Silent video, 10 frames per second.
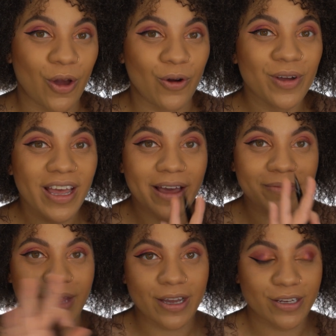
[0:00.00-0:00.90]
I'm
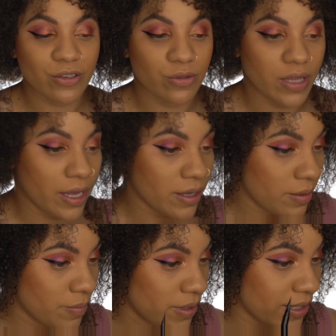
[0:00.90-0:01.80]
not going to do that
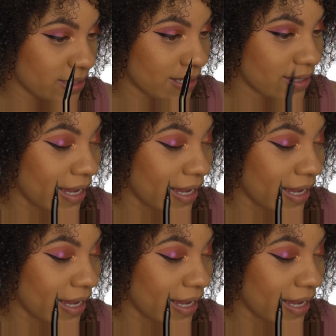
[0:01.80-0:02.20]
because I